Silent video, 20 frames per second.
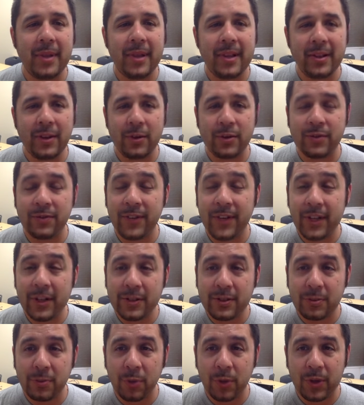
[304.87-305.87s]
those
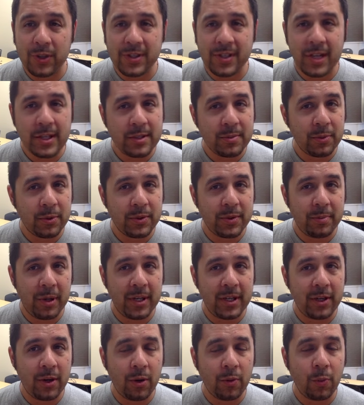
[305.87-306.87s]
videos are more accessible
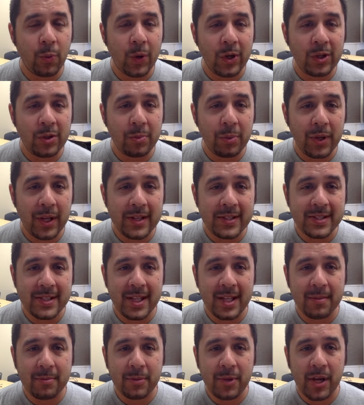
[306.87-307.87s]
depending on where you place
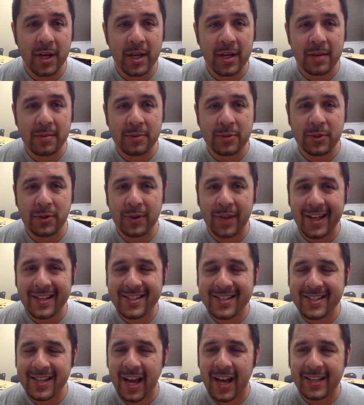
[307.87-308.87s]
them. So that
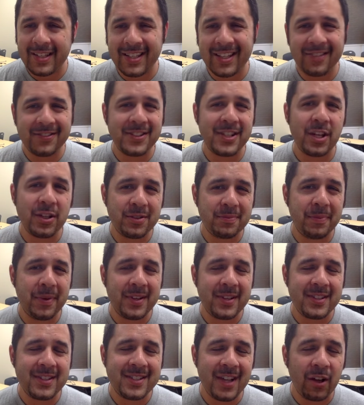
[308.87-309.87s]
idea of
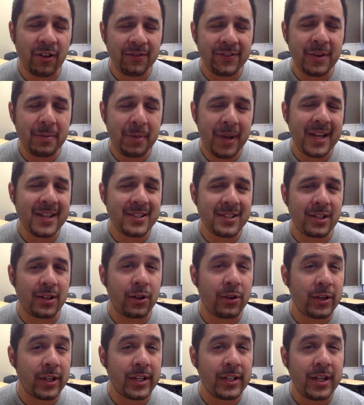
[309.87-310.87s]
self-paced
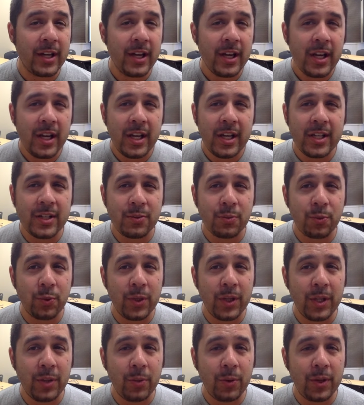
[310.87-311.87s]
learning is
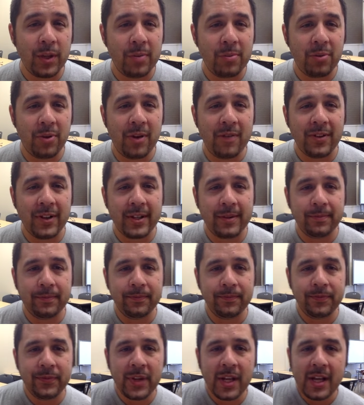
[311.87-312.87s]
really, really prevalent.
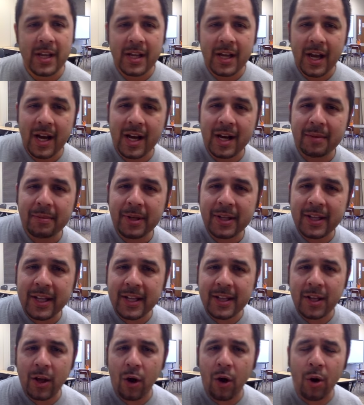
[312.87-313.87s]
And
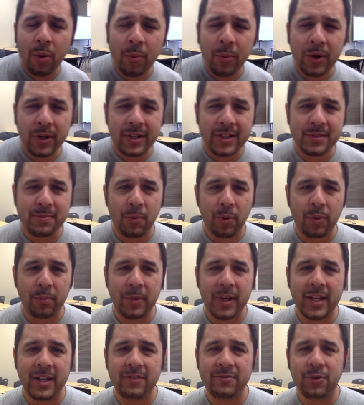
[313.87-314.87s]
then the homework is more
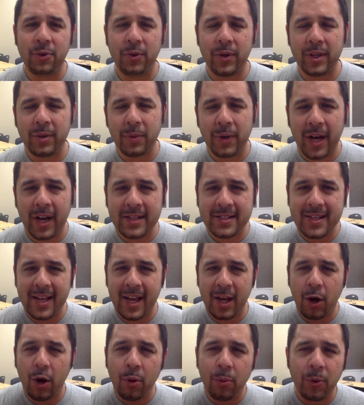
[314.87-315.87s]
meaningful. And when I
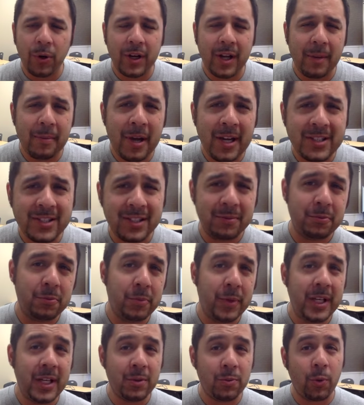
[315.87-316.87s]
say homework, I'm actually
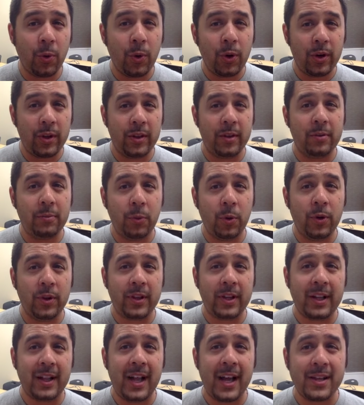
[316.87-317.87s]
meaning more of
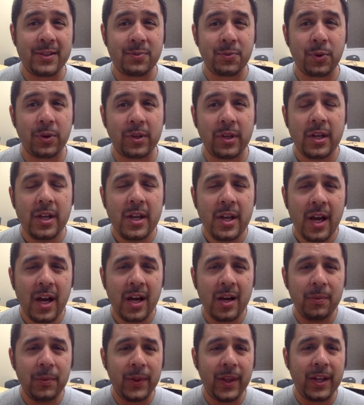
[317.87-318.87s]
the classwork.
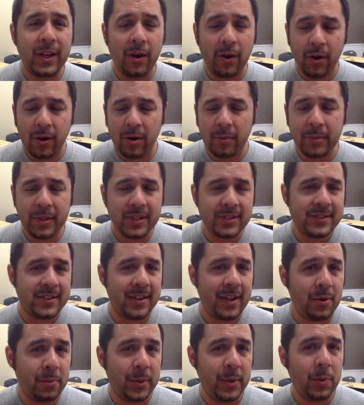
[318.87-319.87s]
When they go home, because
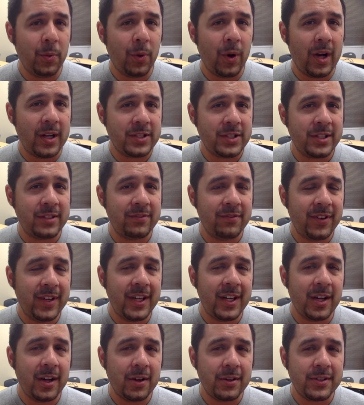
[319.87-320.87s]
they will be watching
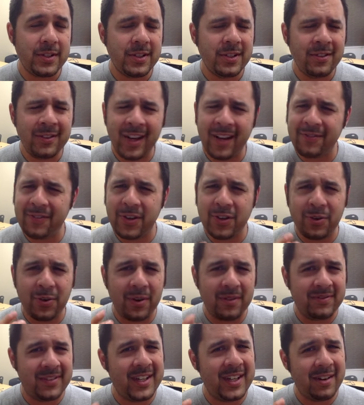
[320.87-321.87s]
videos, and you don't have to do
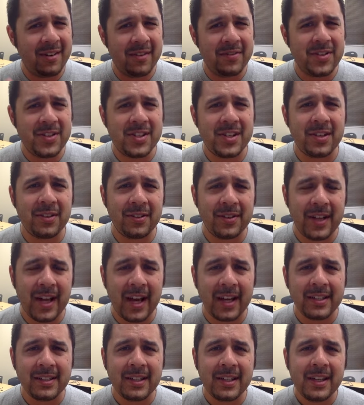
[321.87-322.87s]
a video every single
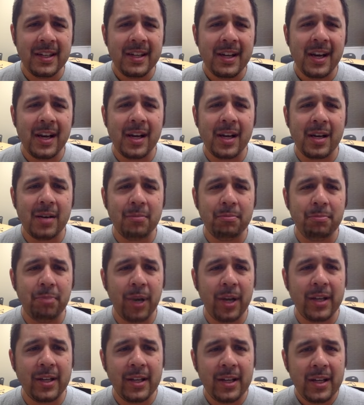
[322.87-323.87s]
night,
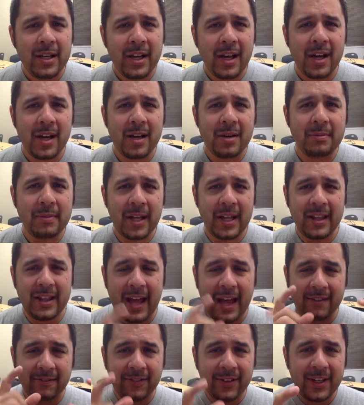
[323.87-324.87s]
but
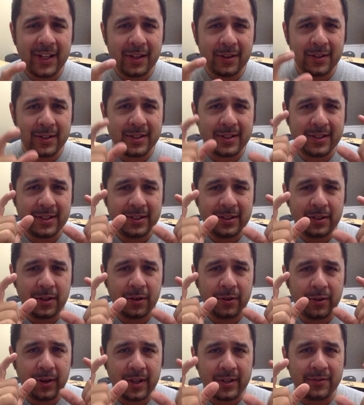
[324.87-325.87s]
that video, it's
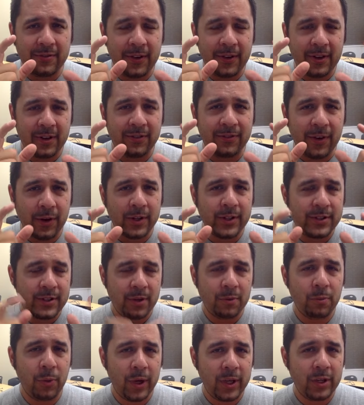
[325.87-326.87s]
very focused
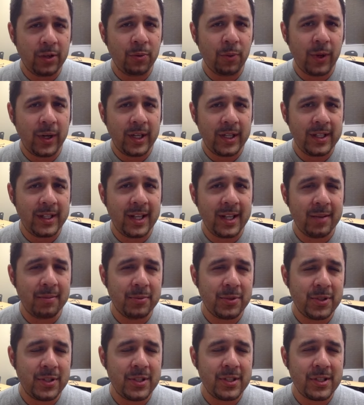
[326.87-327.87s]
on what you're wanting
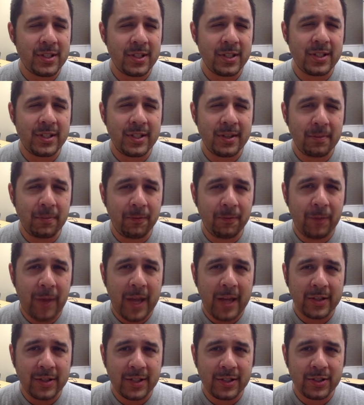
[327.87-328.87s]
them to
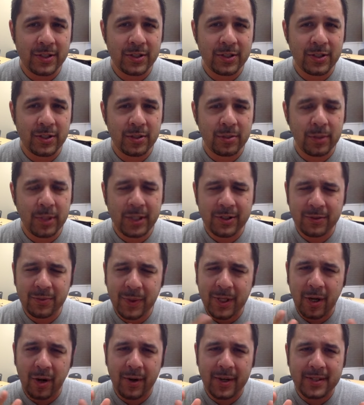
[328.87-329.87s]
pay attention to, because
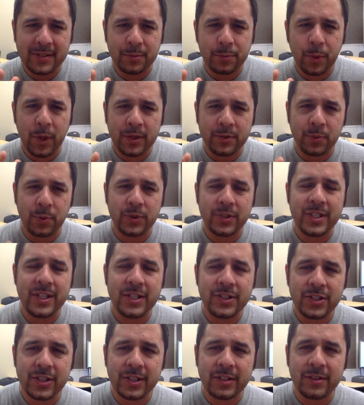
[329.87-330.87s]
we know as we're
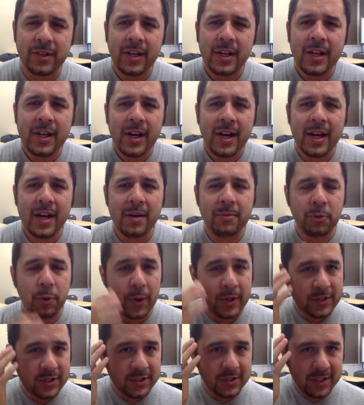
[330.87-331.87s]
teaching,
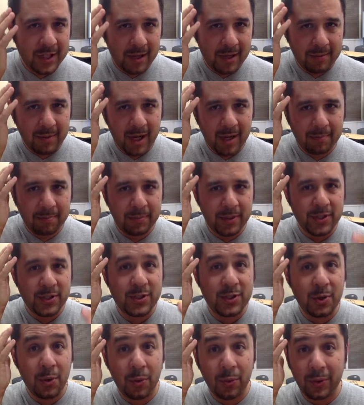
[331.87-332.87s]
questions come up and
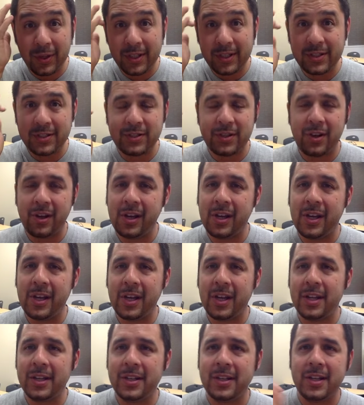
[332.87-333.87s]
stories
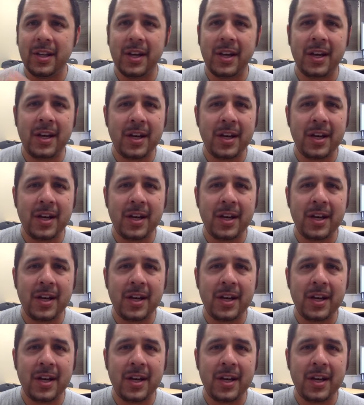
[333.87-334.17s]
and